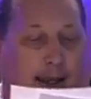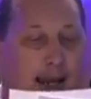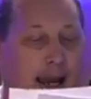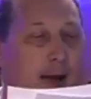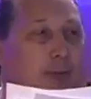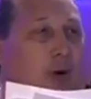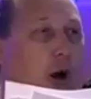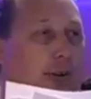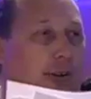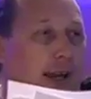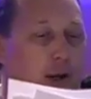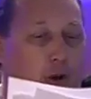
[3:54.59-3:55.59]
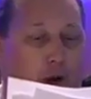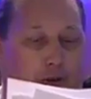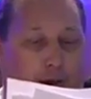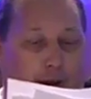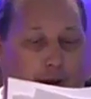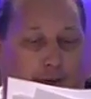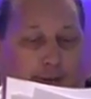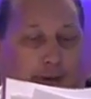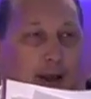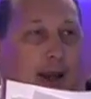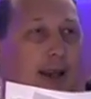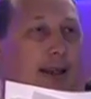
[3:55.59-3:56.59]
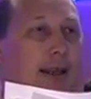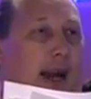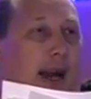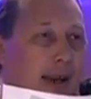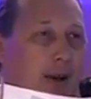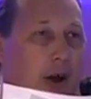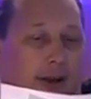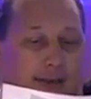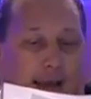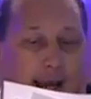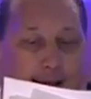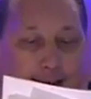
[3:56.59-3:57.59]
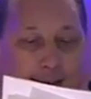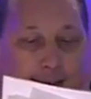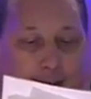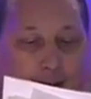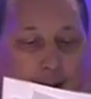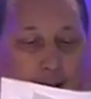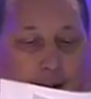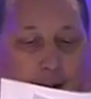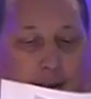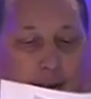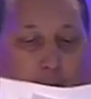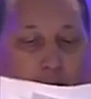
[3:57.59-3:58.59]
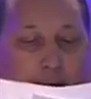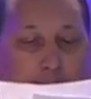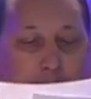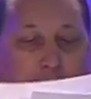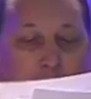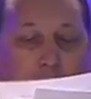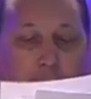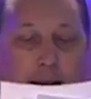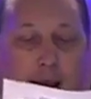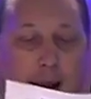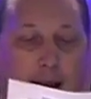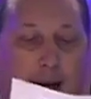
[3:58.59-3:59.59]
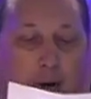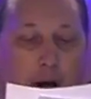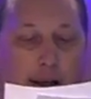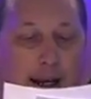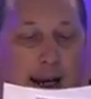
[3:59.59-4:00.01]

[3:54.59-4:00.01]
They have got their curtains. Yet another slice. The Muslim children are not